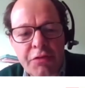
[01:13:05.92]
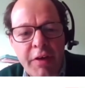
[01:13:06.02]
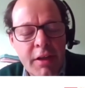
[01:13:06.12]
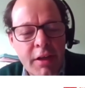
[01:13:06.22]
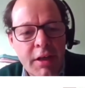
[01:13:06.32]
to
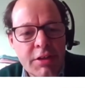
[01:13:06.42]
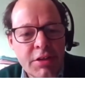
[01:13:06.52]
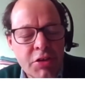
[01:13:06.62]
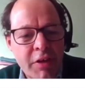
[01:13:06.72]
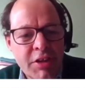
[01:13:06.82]

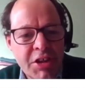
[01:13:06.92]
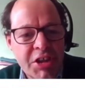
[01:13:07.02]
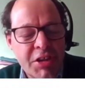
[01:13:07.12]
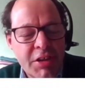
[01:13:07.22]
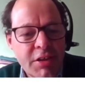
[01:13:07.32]
recognize the
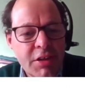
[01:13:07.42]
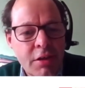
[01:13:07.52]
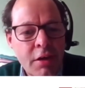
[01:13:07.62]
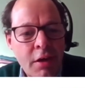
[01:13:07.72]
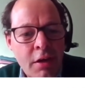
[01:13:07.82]
transition
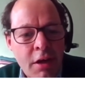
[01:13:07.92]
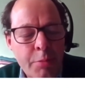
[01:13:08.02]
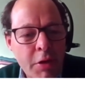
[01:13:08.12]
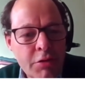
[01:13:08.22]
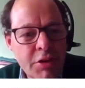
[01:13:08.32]
into
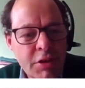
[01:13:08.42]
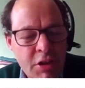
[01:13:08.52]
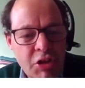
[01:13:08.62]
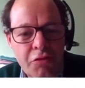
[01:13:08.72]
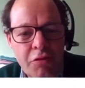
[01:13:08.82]
a
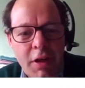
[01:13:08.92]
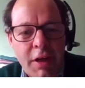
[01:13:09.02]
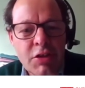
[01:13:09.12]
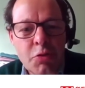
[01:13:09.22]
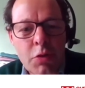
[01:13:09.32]

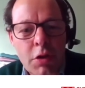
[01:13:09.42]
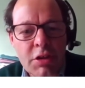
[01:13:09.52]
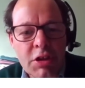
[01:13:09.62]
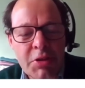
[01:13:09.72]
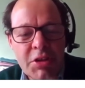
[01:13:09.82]
post-industrialized
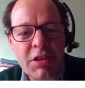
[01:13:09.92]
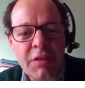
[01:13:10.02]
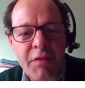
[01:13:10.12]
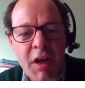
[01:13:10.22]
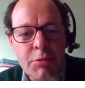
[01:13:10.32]
world, especially
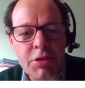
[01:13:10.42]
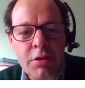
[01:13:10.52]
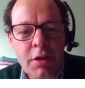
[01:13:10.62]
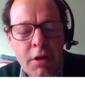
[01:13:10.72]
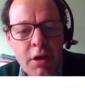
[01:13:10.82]
in
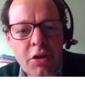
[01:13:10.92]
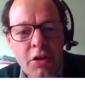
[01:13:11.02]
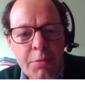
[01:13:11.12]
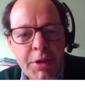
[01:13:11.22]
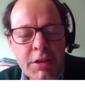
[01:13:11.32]
developed
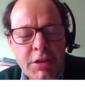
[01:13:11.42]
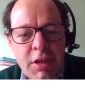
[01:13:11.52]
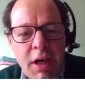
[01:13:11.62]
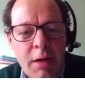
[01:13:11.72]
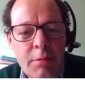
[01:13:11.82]

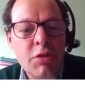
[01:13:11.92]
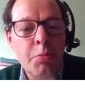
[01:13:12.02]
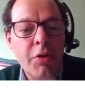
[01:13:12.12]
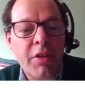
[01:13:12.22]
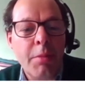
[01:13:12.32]
economies, the
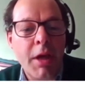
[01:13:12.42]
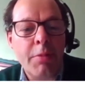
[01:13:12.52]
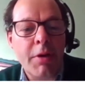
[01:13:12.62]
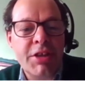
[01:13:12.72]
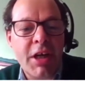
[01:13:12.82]
point that
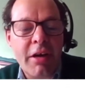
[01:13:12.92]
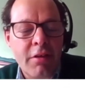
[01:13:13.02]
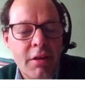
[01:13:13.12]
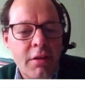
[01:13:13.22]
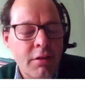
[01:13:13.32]
made by
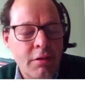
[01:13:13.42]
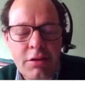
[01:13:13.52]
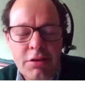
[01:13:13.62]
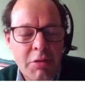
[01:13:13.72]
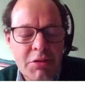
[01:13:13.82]
Tara that
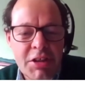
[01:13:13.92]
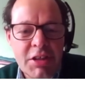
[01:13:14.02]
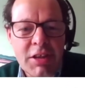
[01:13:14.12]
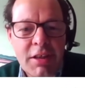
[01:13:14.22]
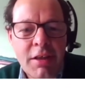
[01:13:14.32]
you know,
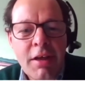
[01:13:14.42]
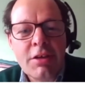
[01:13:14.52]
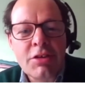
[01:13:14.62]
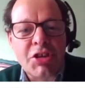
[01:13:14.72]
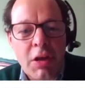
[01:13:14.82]
essentially
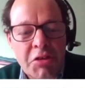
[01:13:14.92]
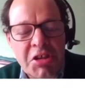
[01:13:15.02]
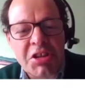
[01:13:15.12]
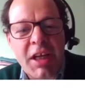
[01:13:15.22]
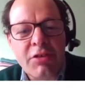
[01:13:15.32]

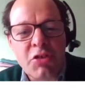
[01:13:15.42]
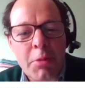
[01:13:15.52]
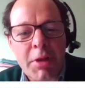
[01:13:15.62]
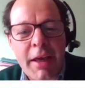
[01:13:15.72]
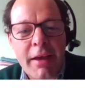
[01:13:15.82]
services now
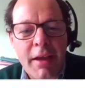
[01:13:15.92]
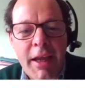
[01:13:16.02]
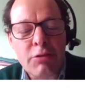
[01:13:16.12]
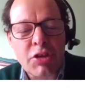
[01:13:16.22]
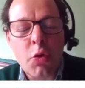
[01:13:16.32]
dominate and
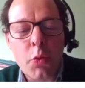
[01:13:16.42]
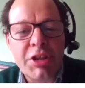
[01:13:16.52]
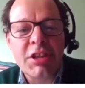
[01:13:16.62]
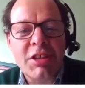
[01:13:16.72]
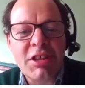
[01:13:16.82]
counting
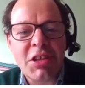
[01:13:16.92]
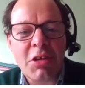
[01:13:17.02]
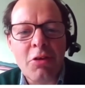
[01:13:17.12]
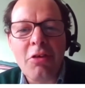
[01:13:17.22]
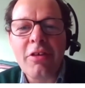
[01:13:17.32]
widgets is
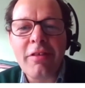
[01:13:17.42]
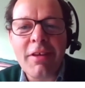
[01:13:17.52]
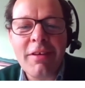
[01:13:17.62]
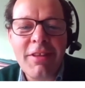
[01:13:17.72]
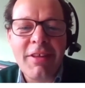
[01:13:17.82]
no longer
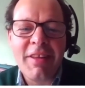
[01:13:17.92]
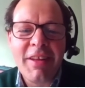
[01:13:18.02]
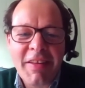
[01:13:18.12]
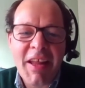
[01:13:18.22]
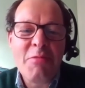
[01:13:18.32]

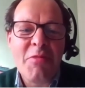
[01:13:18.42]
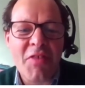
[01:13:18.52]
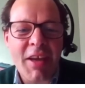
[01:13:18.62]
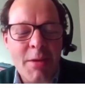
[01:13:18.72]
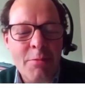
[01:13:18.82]
the name
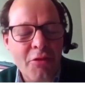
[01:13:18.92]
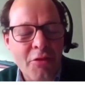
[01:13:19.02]
of the game